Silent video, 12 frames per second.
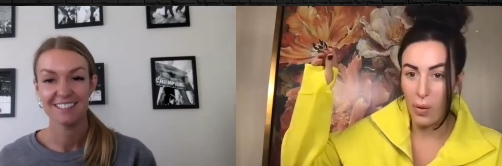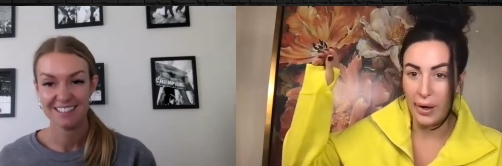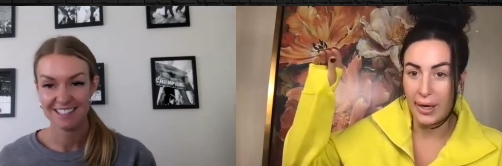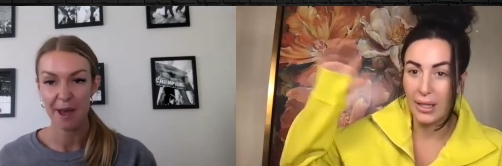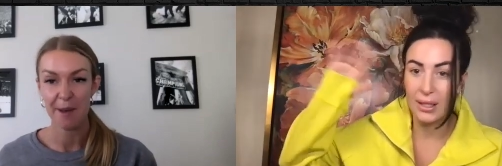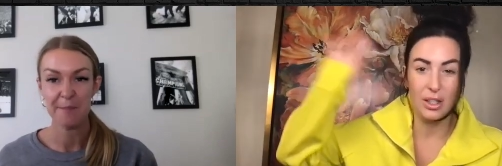Speaker 1: point
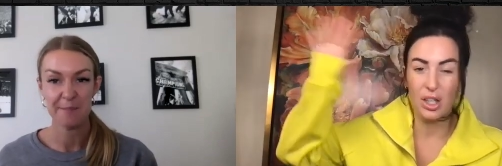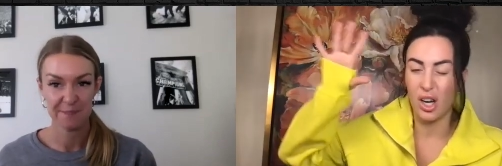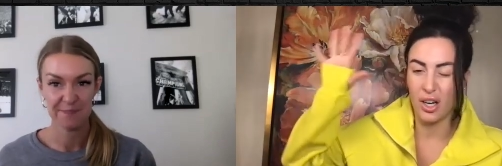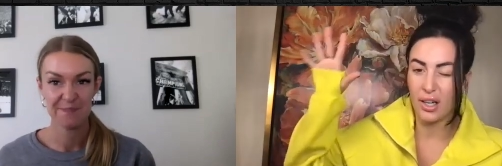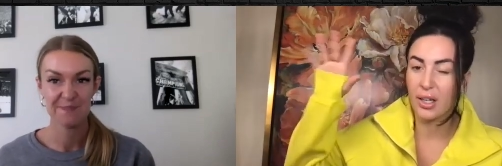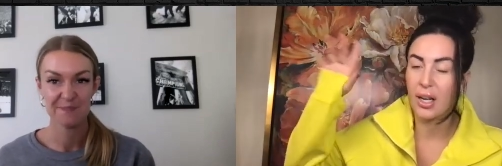yep.
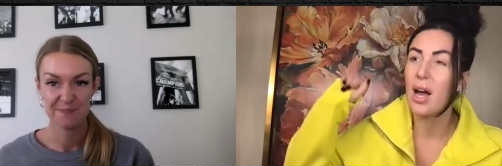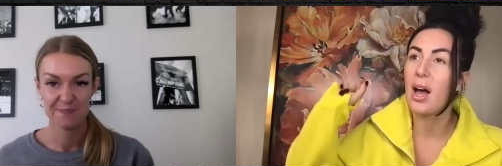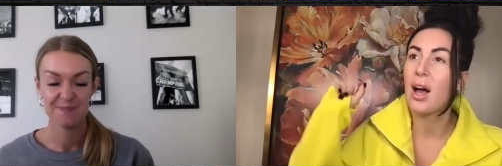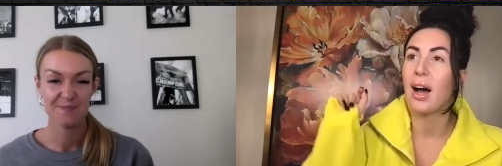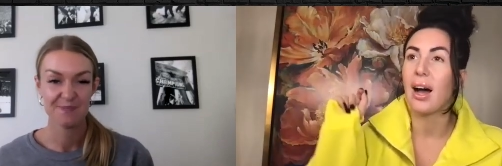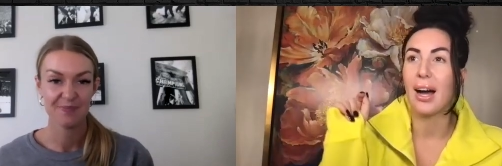
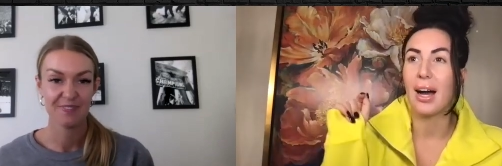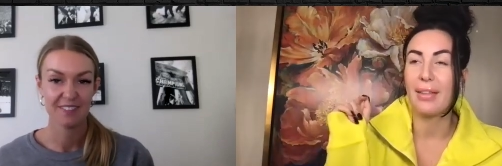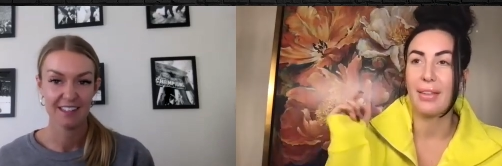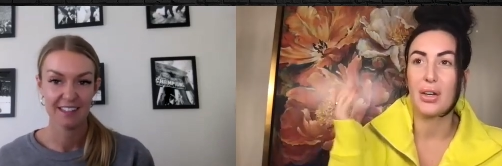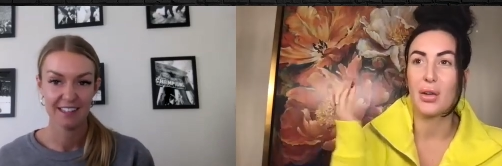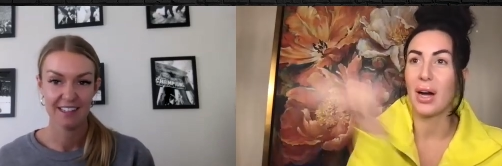Uh,
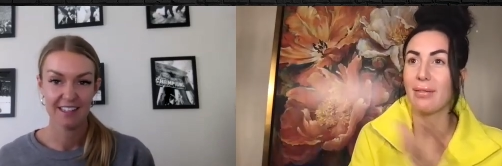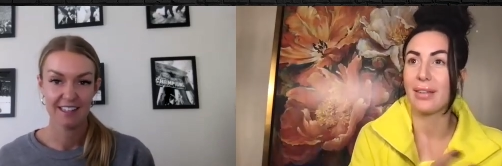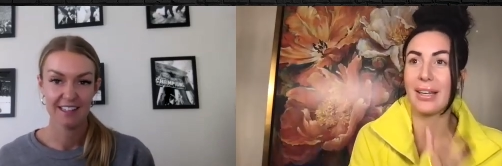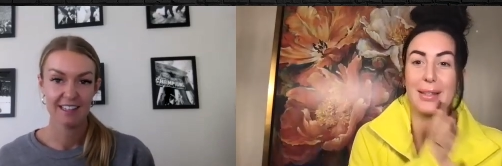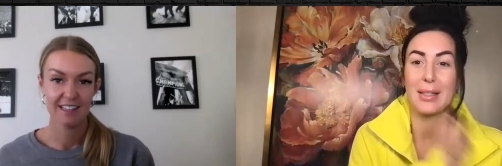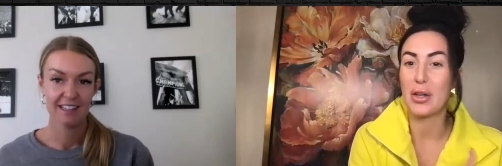and then you have
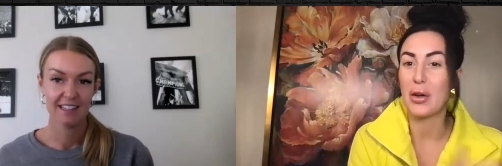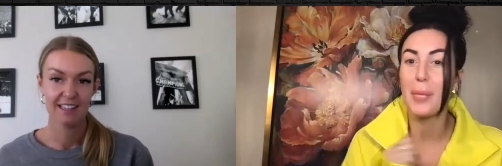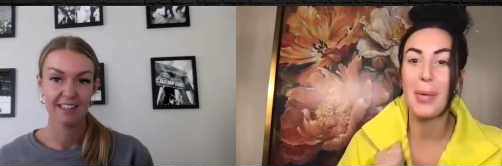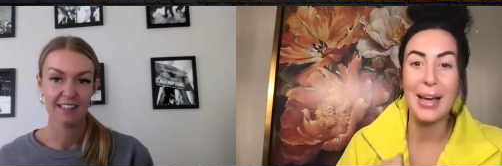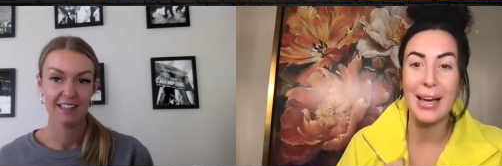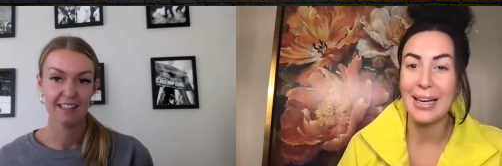like the two
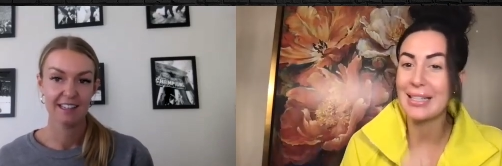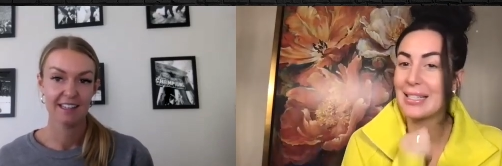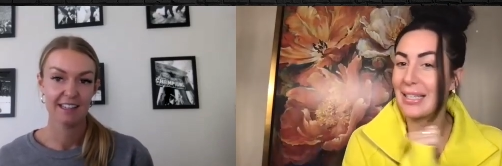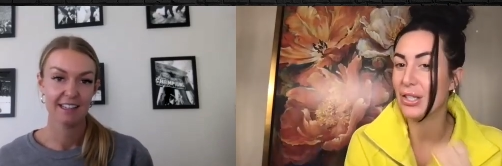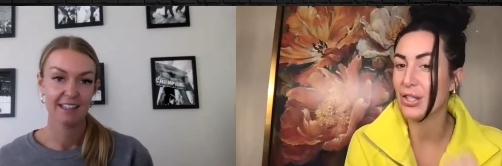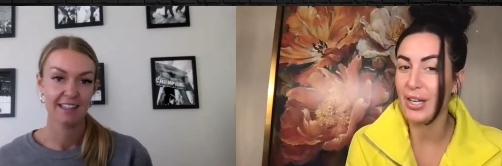bigs
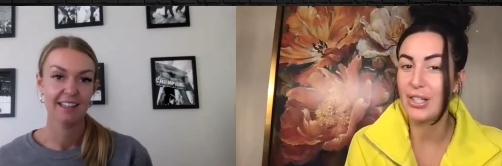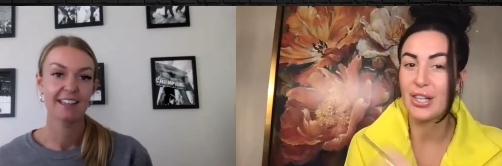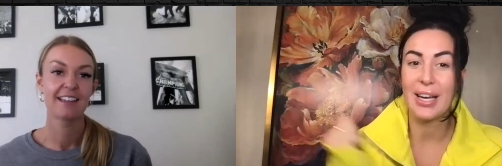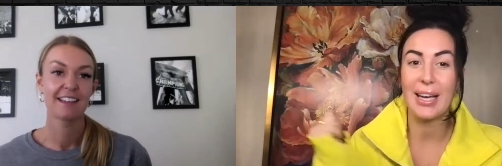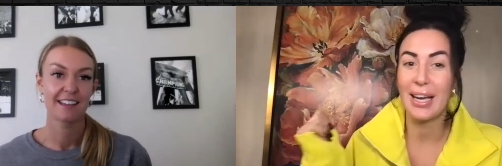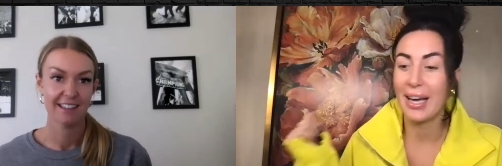in
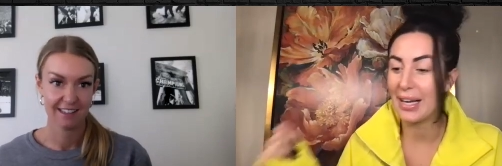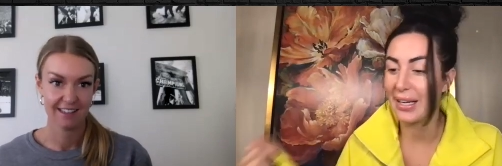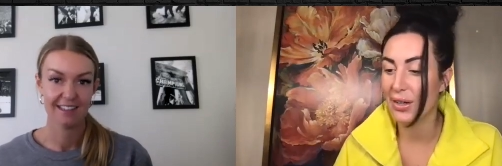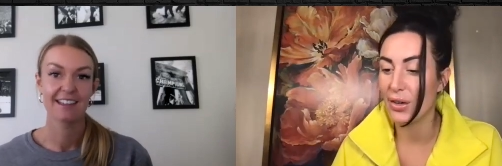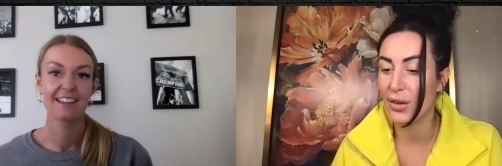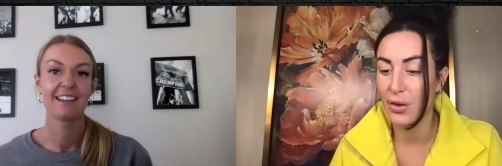JJ
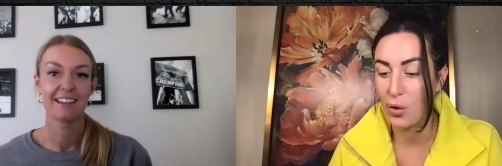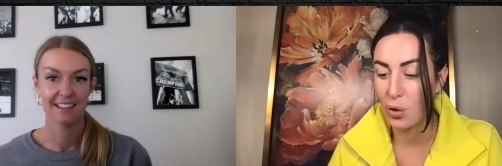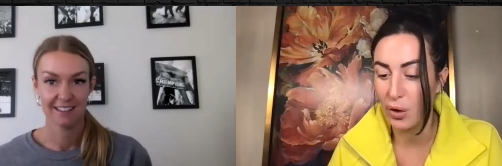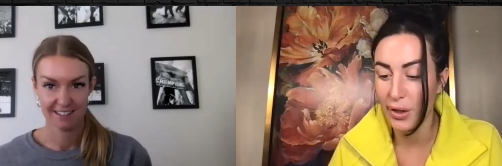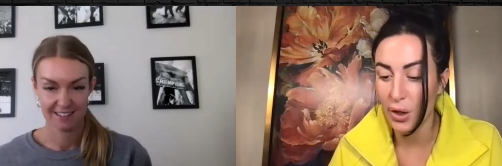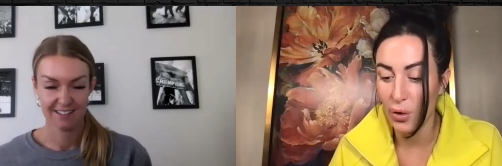and
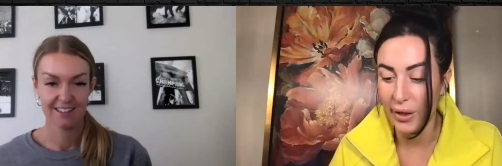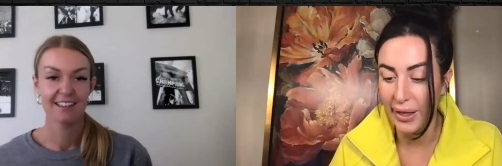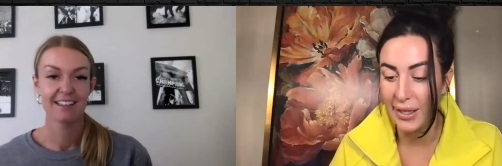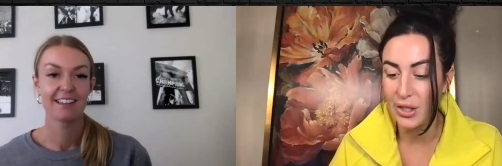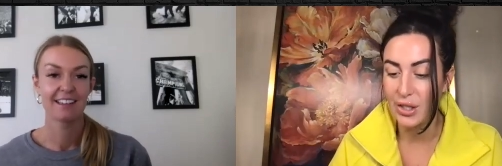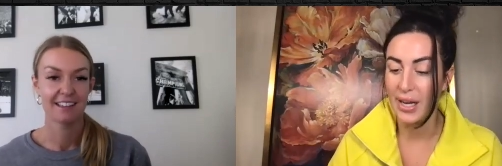Nikola
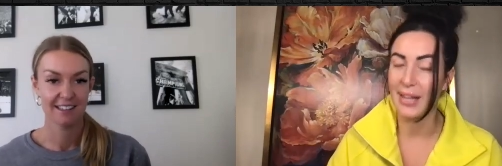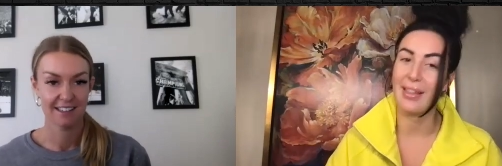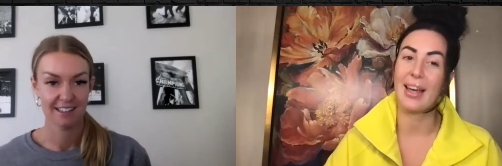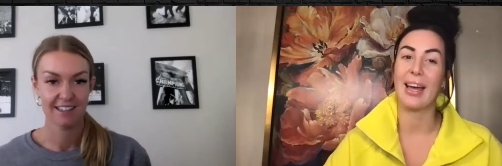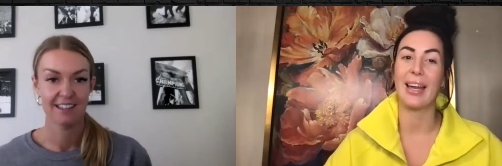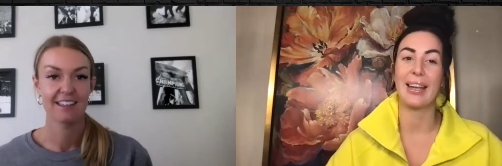Jokic, and
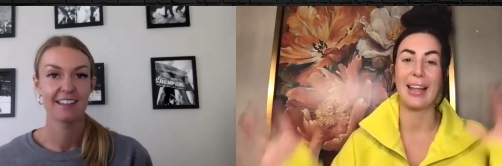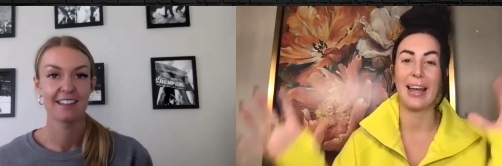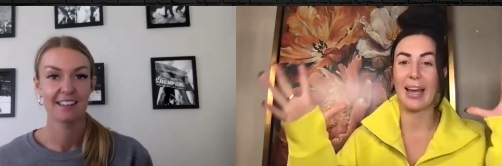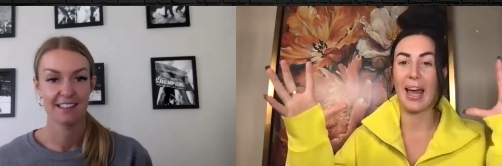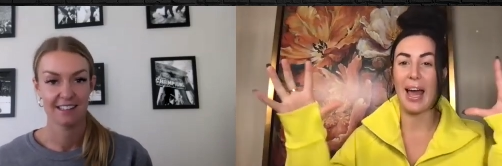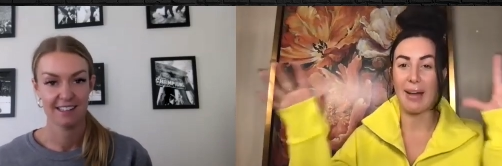then
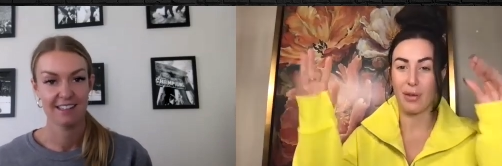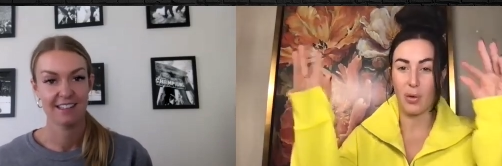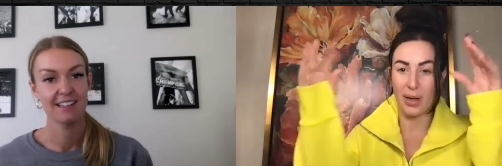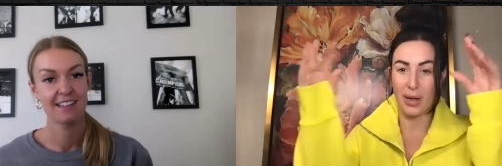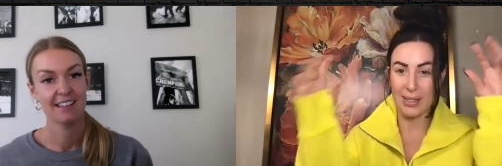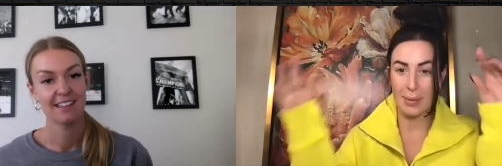like
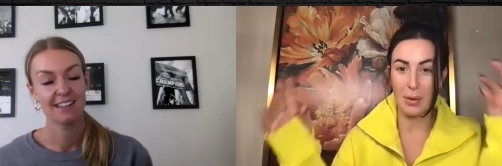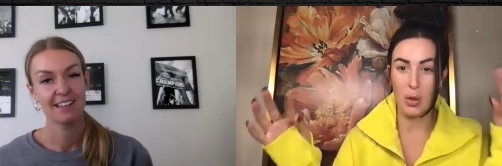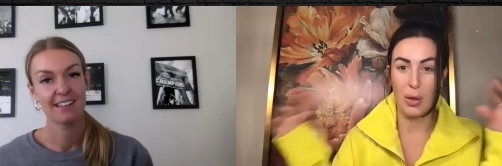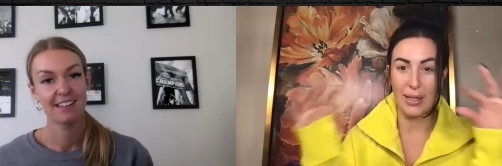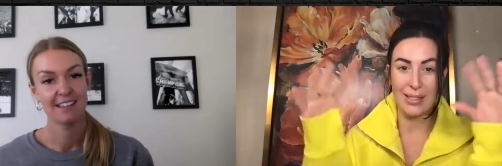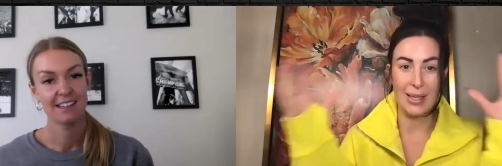everyone else in
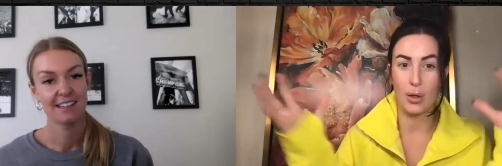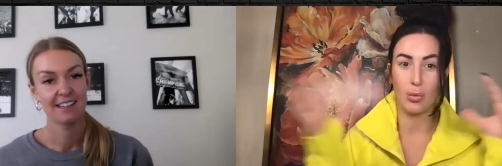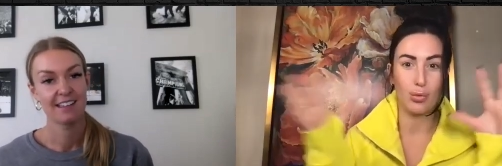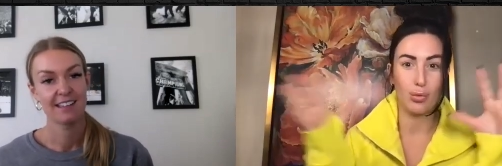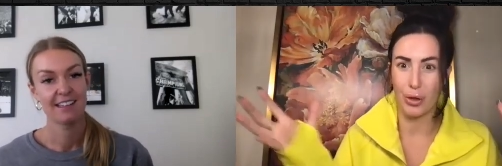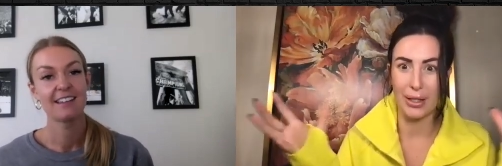between is like
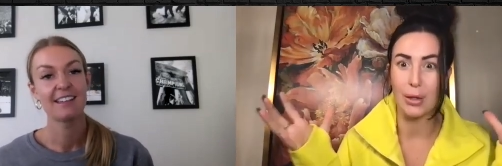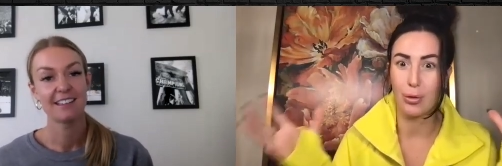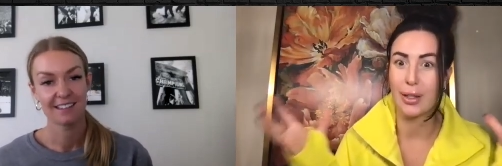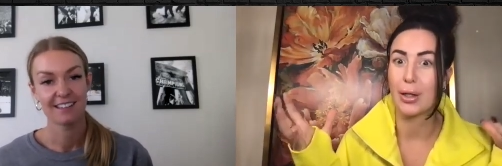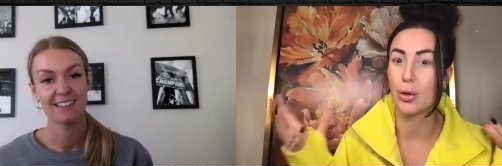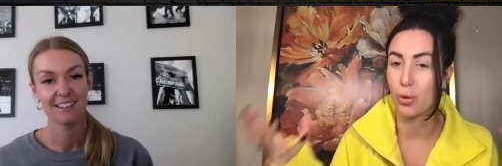really, really,